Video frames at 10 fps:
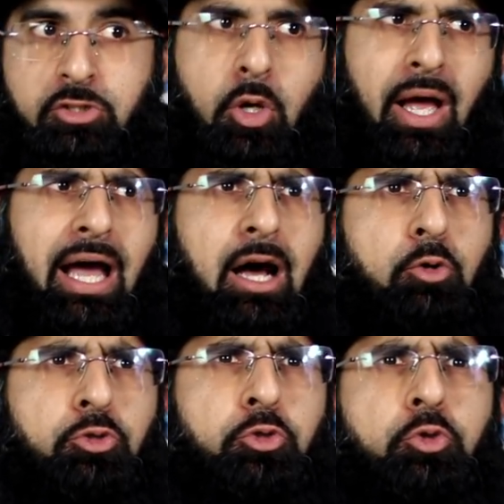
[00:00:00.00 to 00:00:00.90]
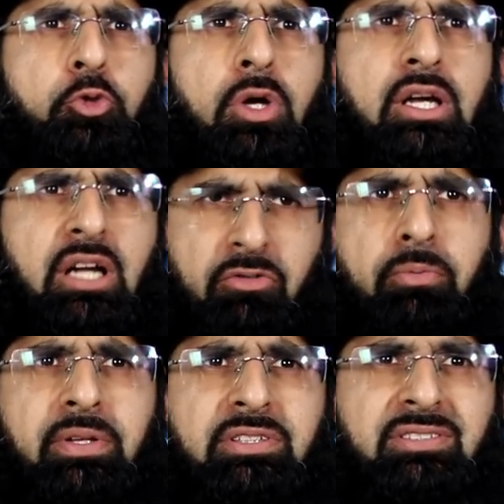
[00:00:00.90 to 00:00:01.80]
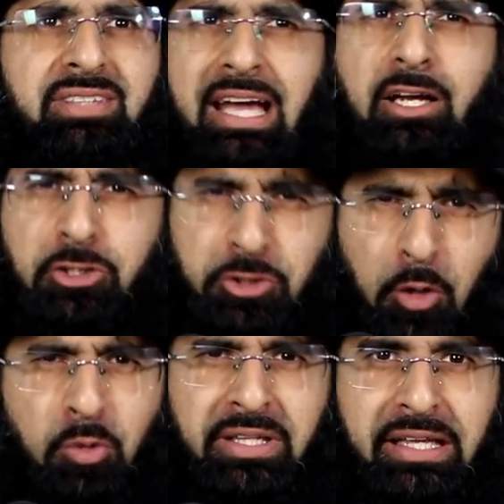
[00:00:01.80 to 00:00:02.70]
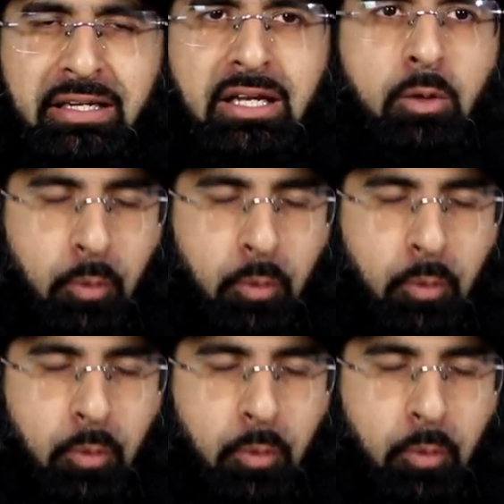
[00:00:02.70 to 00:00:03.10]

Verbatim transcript: So how do governments get control then?